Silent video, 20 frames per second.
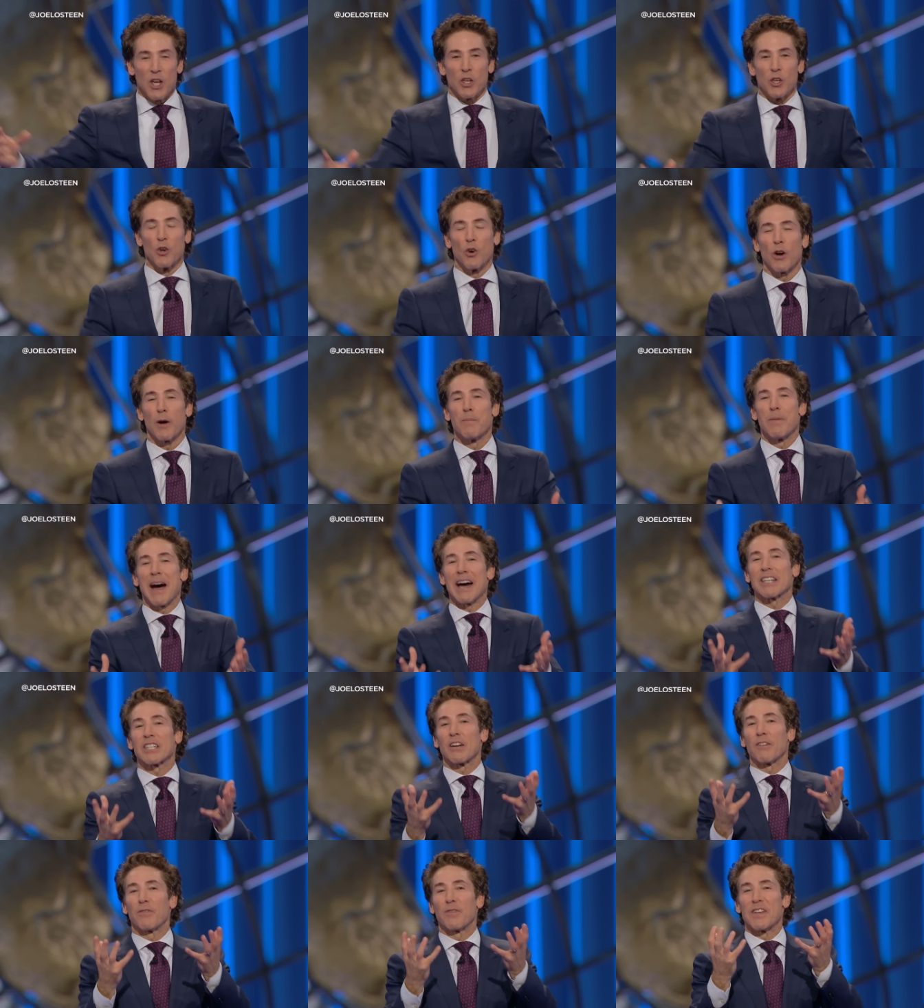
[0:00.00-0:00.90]
You're
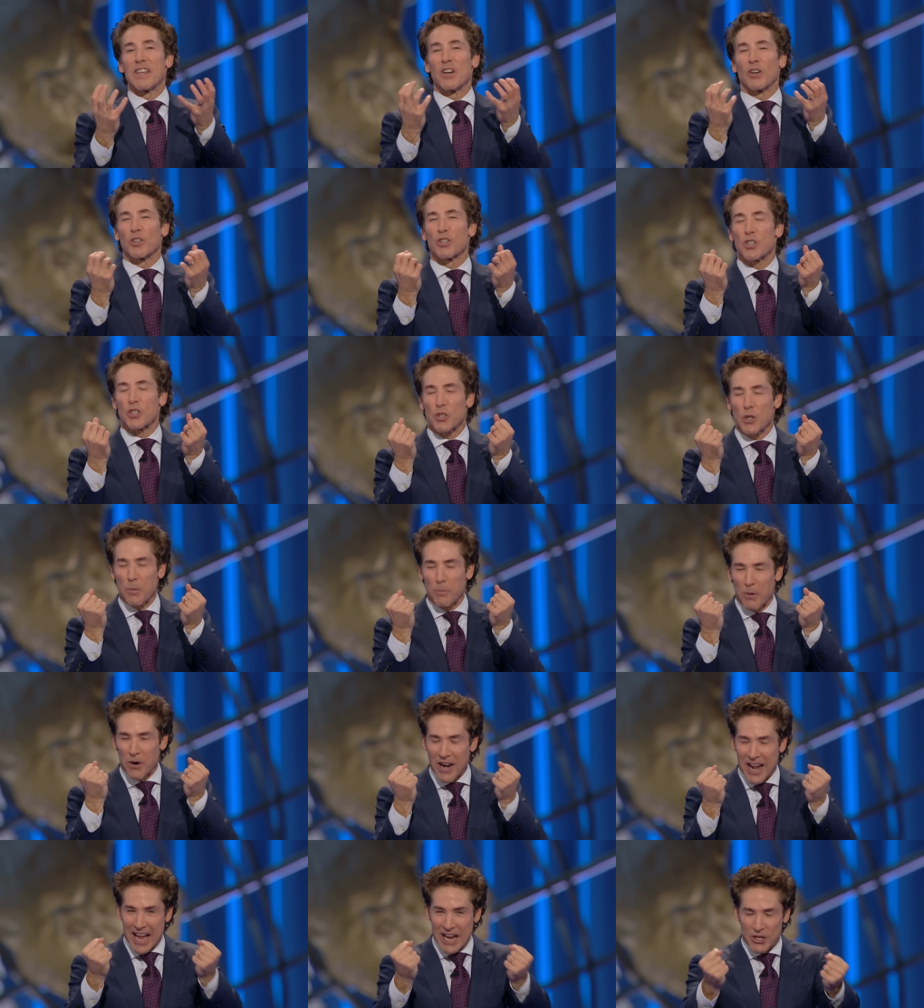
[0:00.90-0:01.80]
about to feel
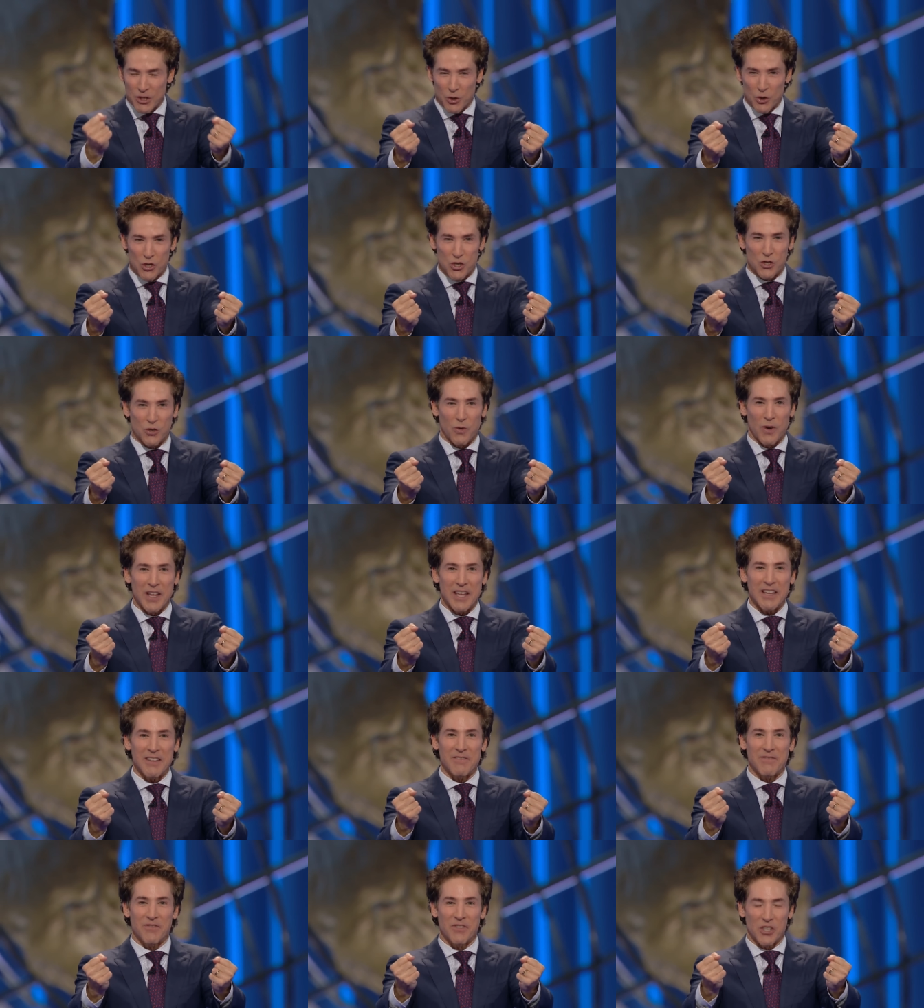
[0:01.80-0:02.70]
supernatural
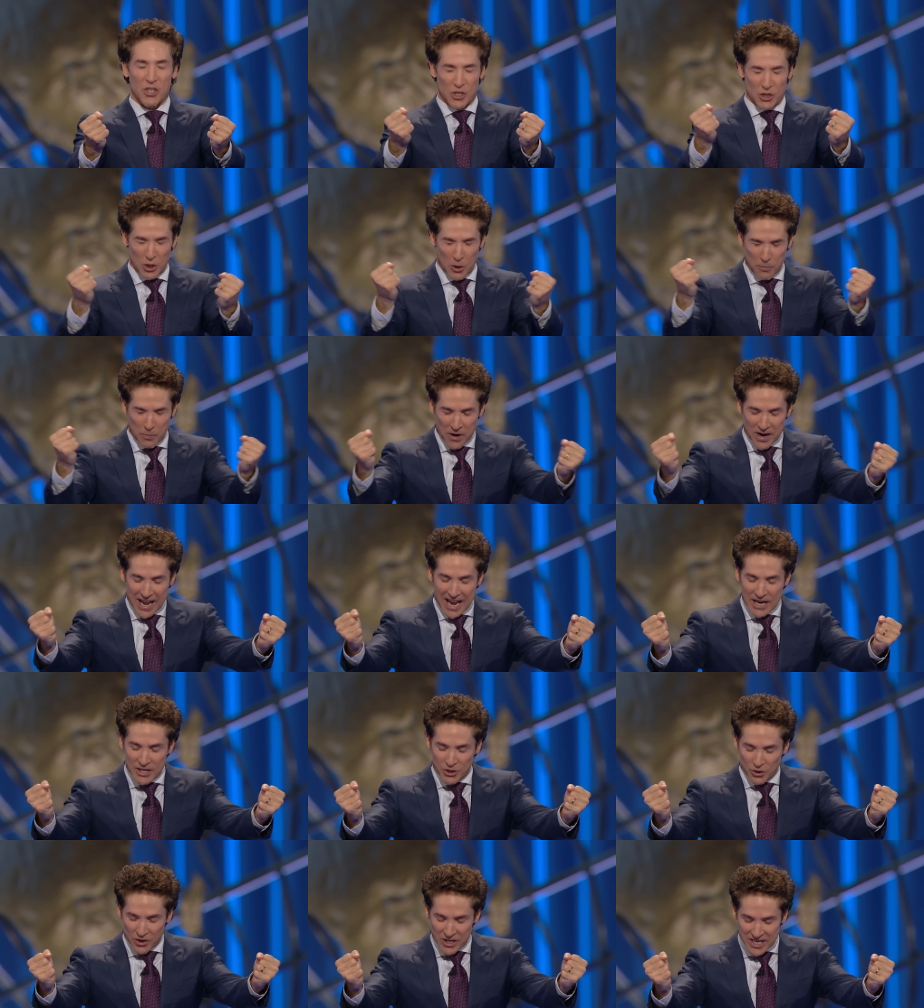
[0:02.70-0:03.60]
strength,
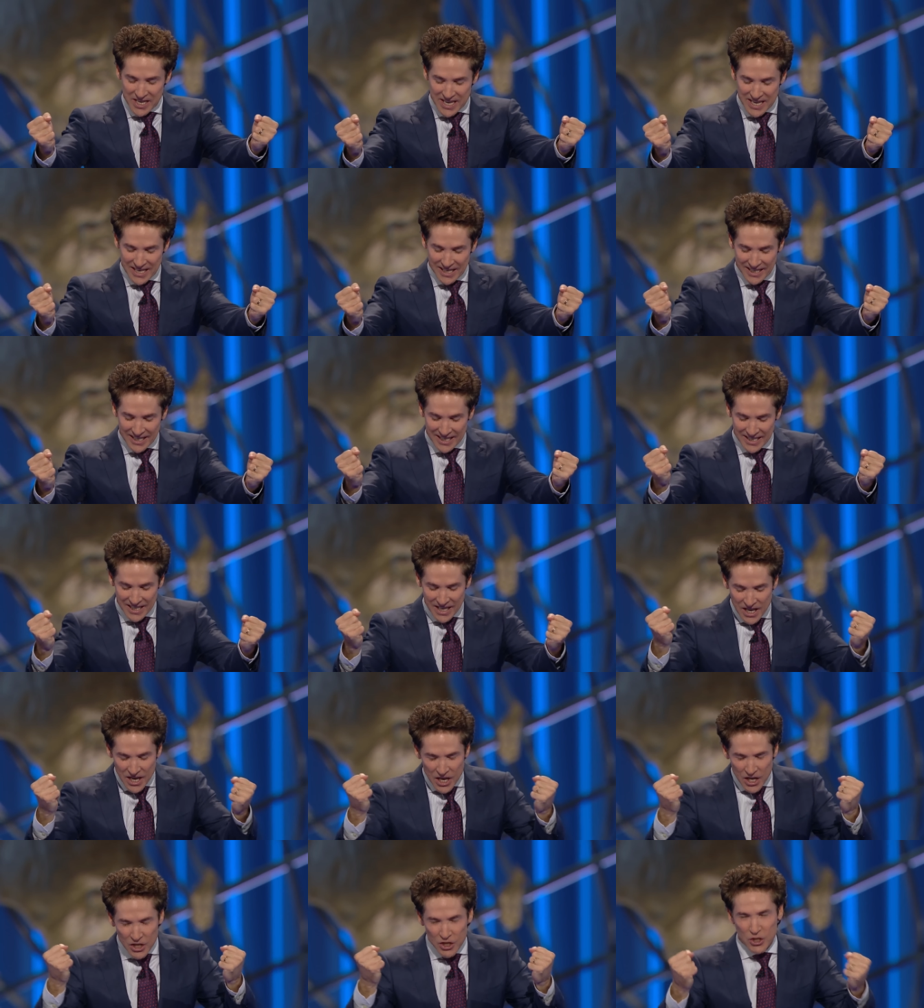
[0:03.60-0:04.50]
supernatural healing,
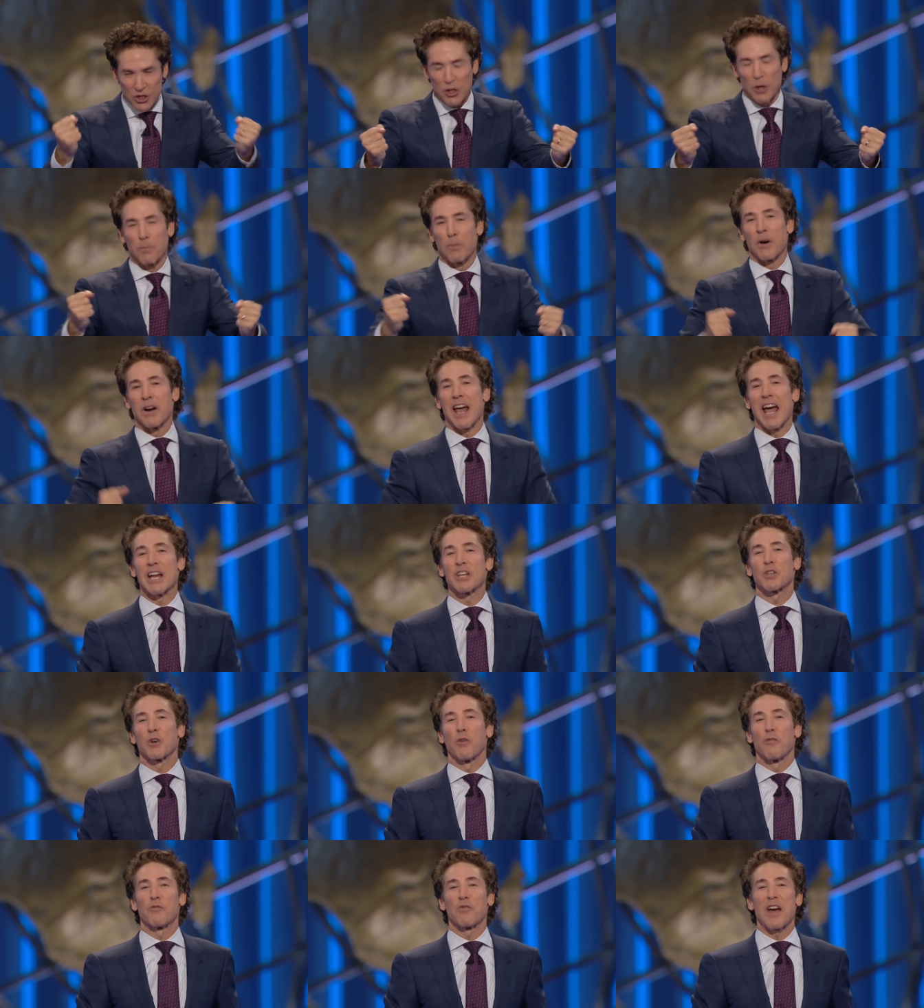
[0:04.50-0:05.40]

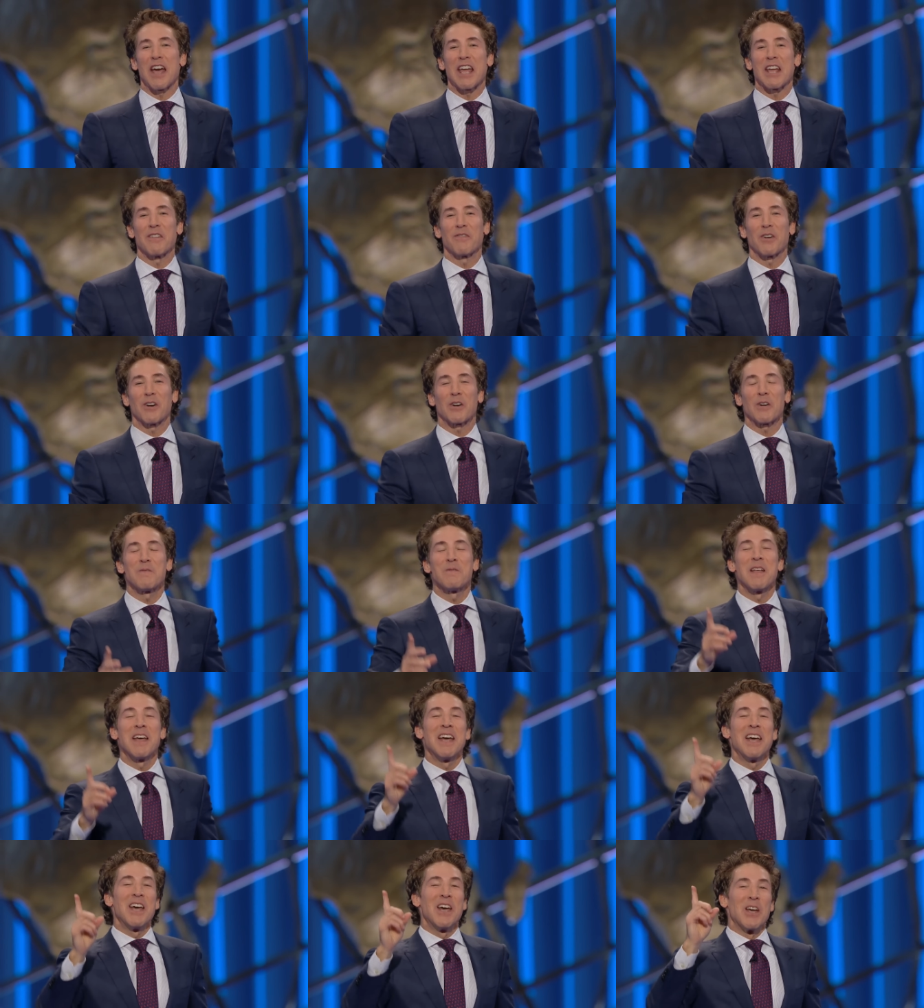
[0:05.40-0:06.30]
supernatural favor.
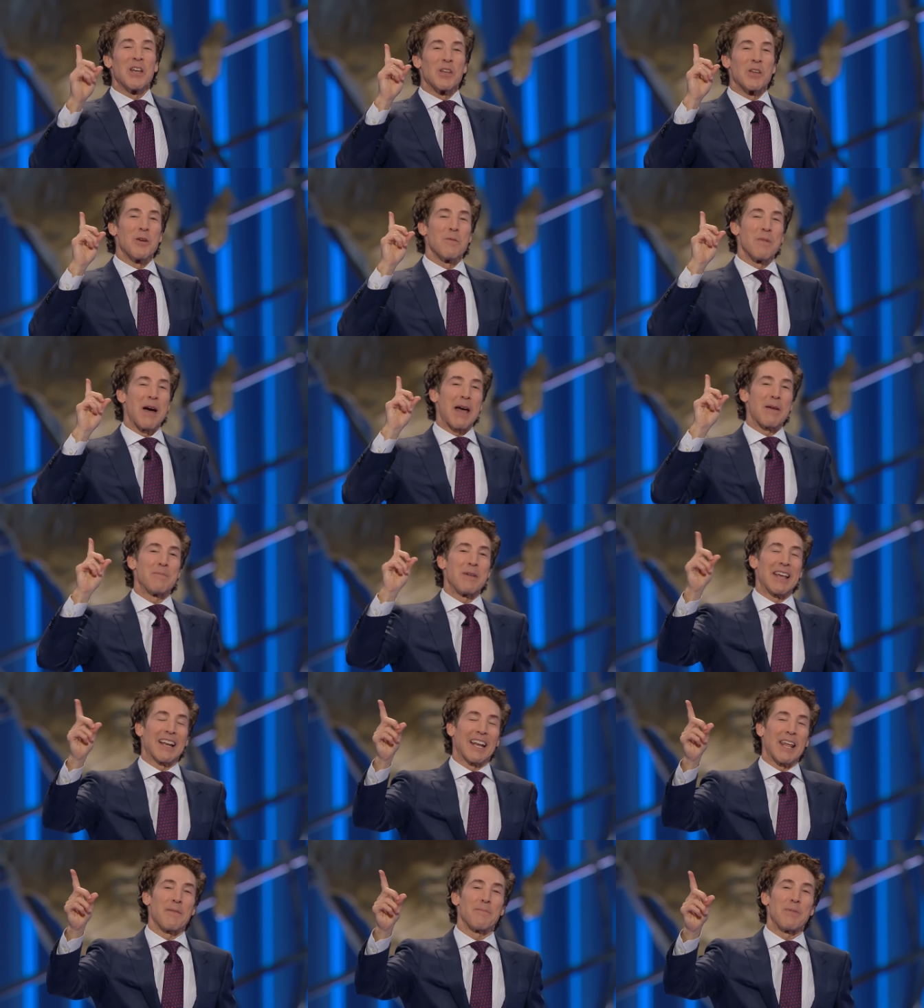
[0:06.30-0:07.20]
You may
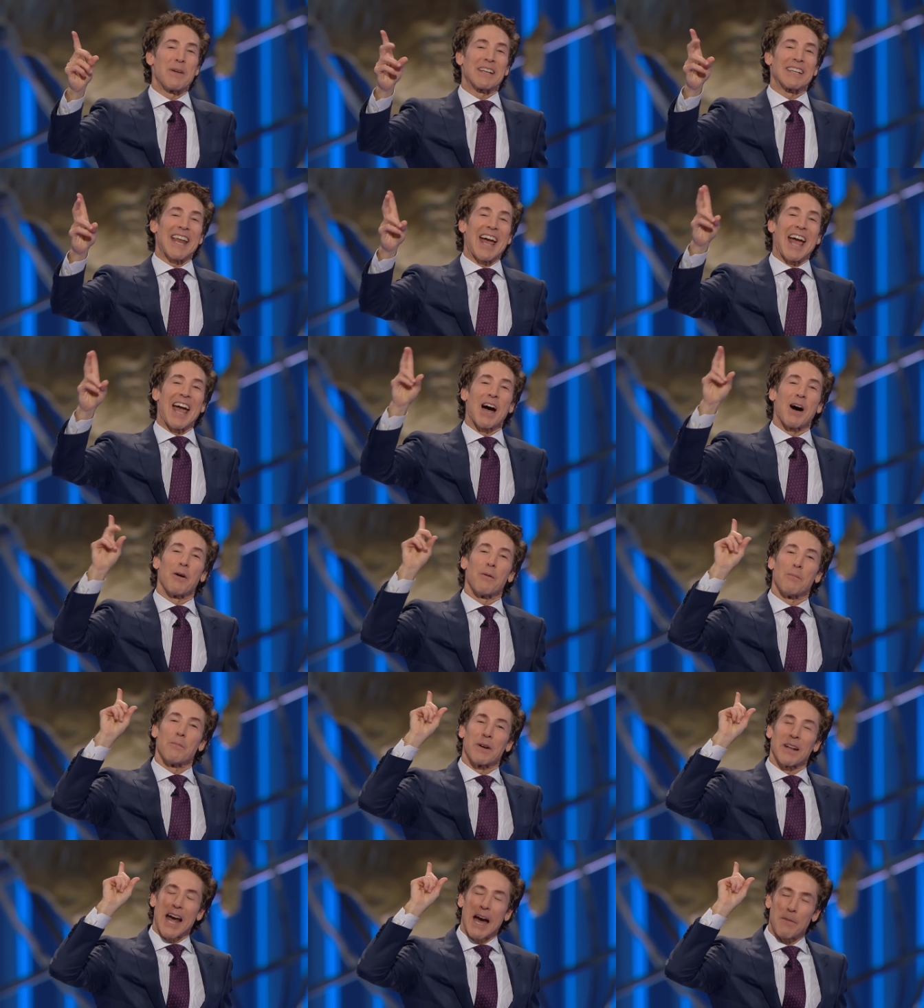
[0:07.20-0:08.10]
be limping
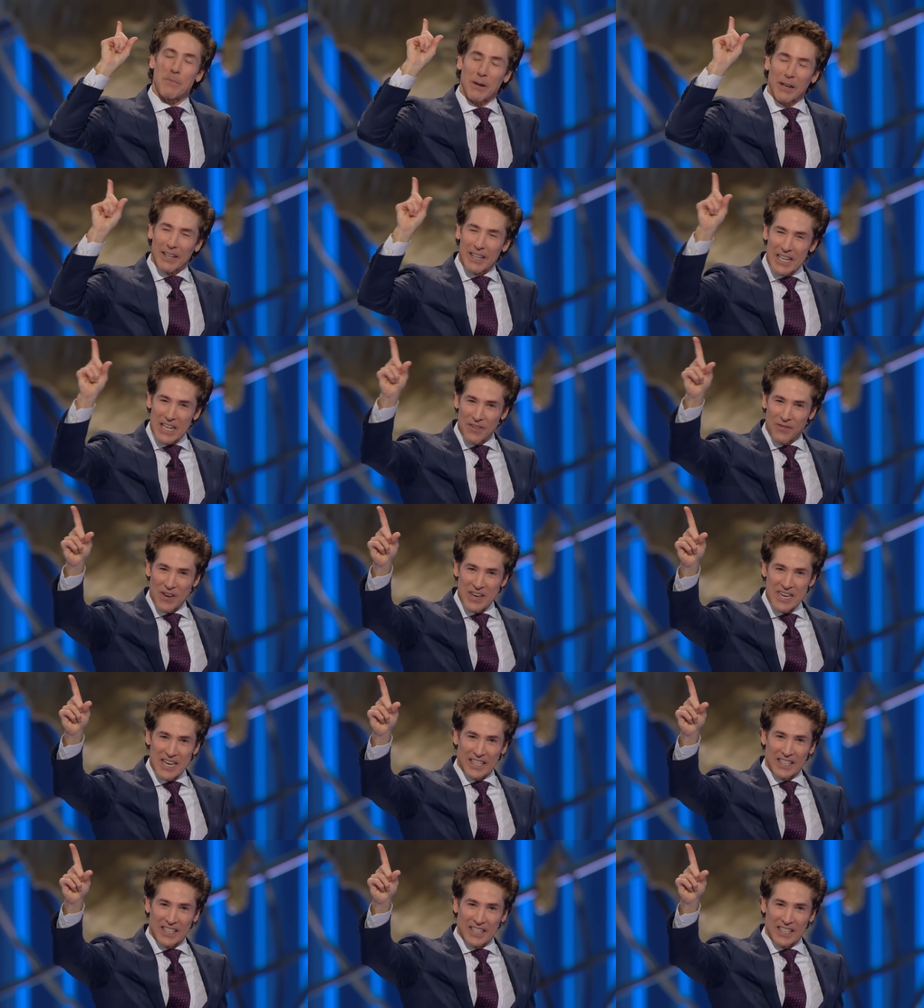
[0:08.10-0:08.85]
now, but I believe and